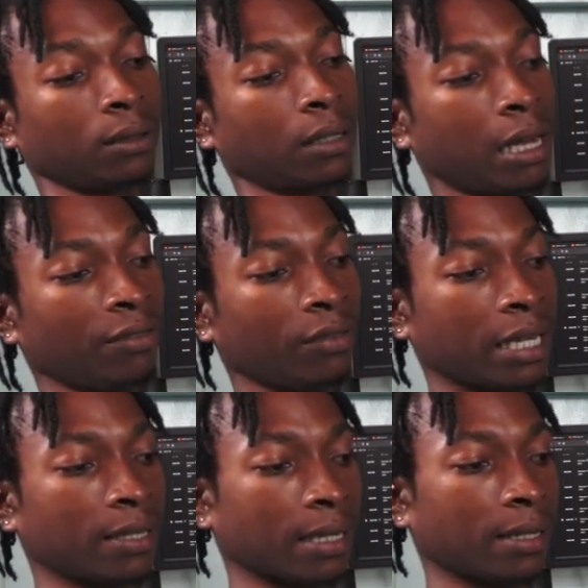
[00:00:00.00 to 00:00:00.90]

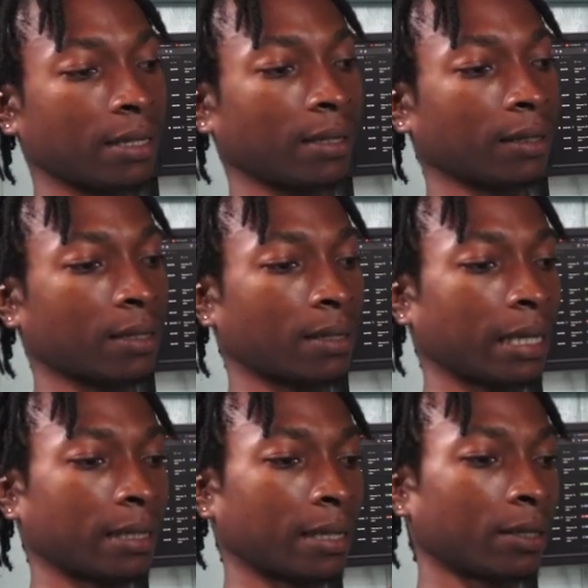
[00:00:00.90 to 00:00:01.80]
confidence in the signals
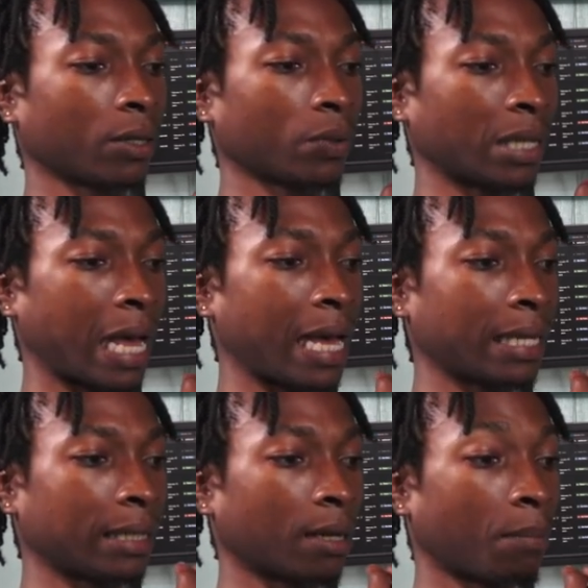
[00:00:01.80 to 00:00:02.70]
that I sent out
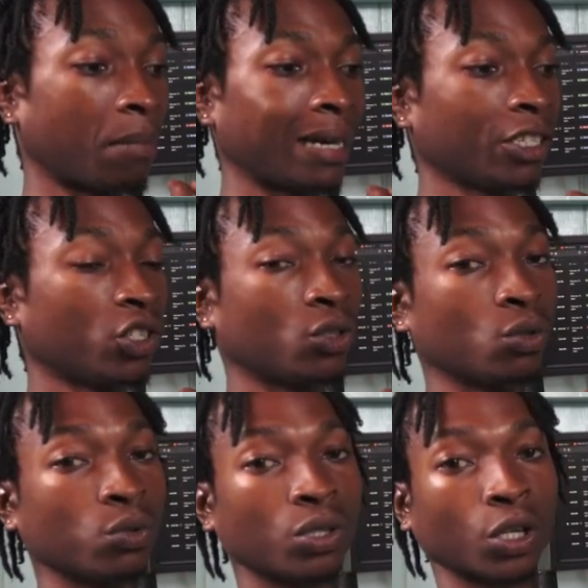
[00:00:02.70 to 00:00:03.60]
and managed
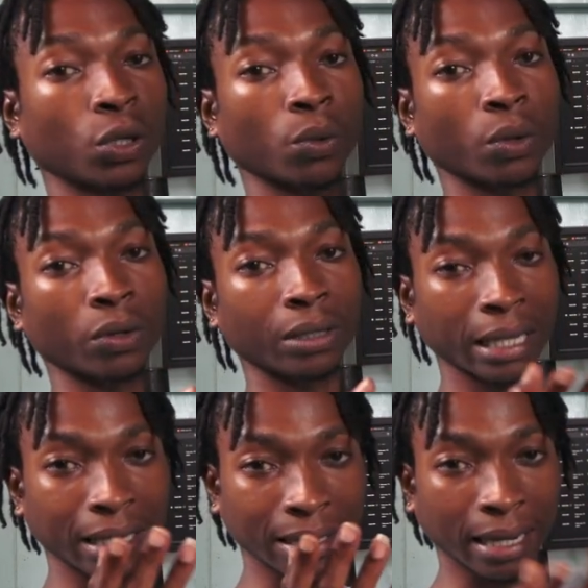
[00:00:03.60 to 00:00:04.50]
to secure
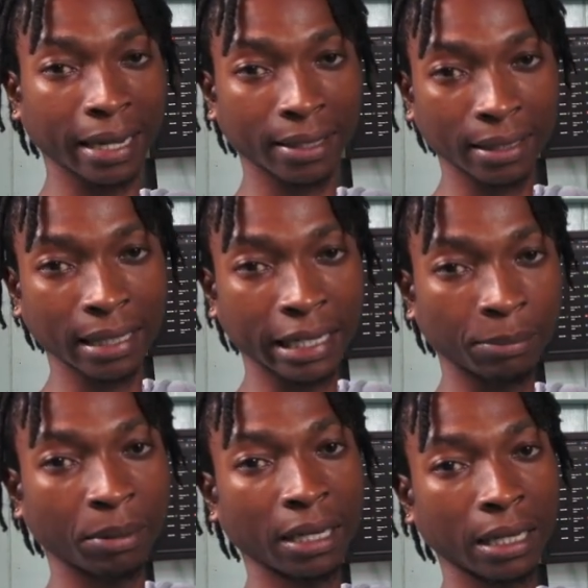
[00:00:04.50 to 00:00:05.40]
the entire thing that he
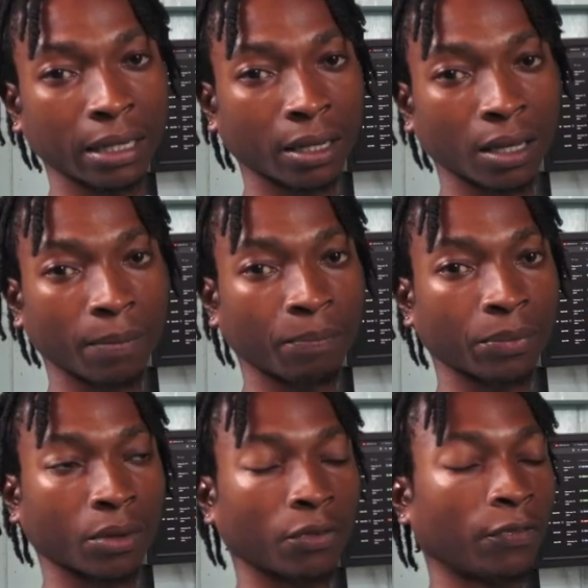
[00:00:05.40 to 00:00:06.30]
paid
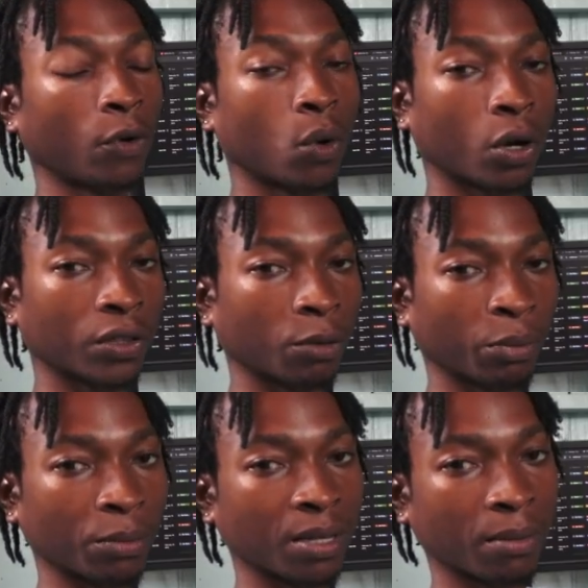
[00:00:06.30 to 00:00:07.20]
for the
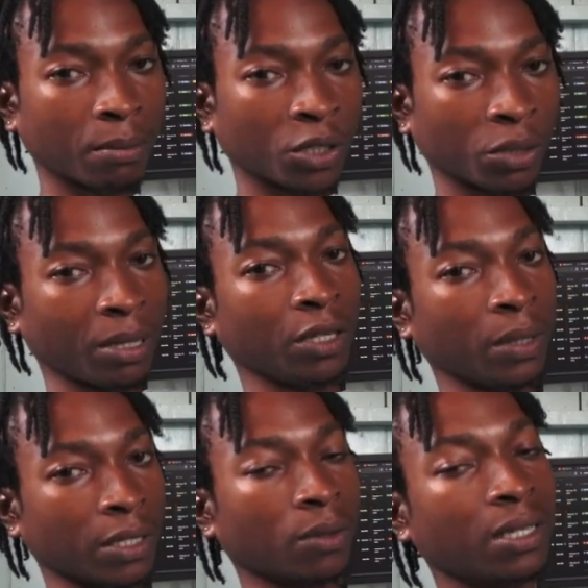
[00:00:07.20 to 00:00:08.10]
premium membership
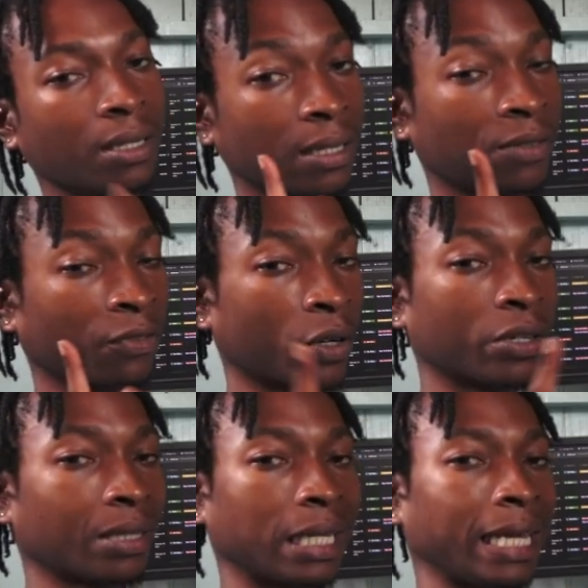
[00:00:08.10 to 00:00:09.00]
anyway. So this is his
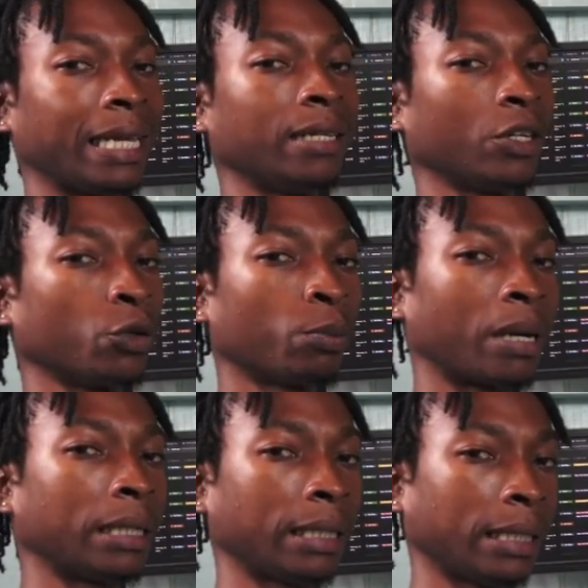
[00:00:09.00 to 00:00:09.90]
first day in the group
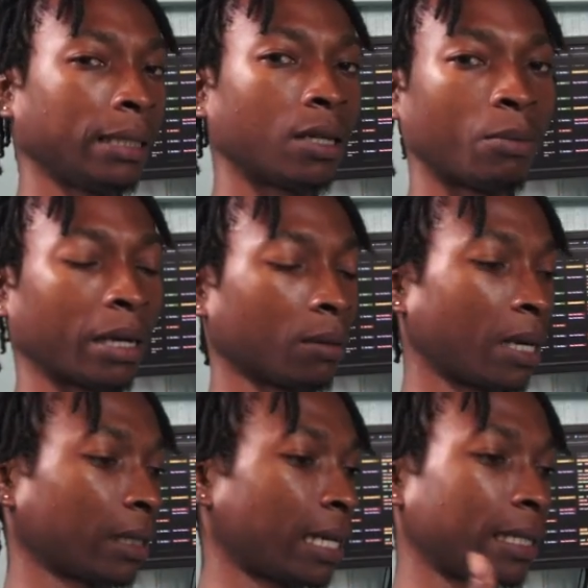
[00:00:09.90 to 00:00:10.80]
and he don't make the
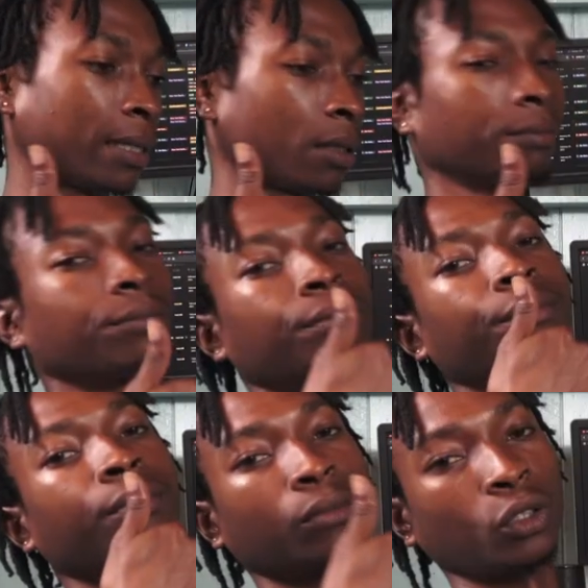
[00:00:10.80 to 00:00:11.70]
back. That's
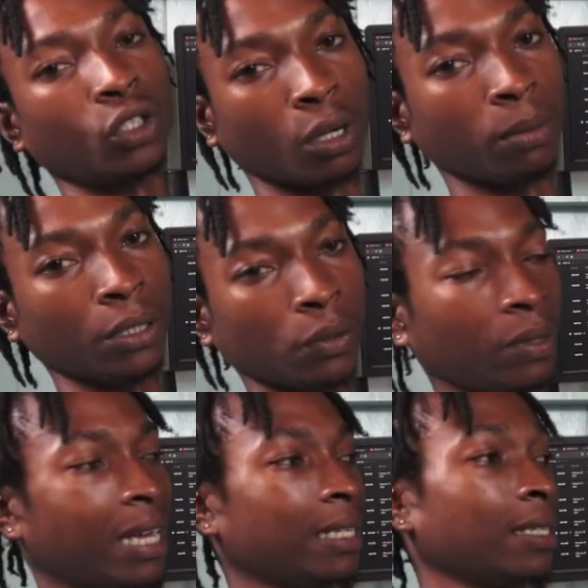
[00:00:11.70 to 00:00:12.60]
W.
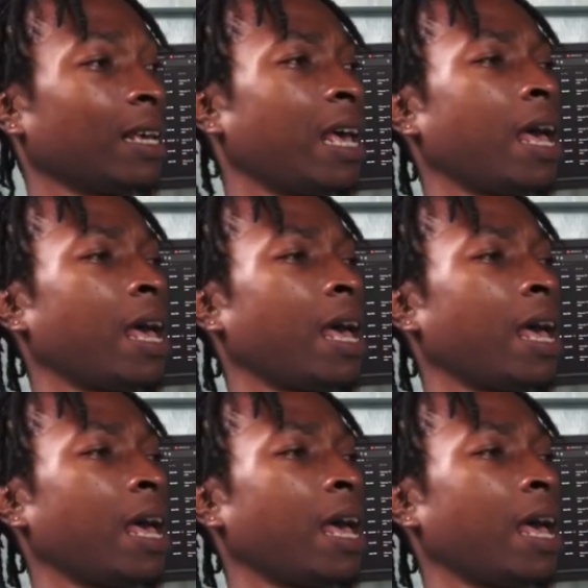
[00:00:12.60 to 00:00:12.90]
That's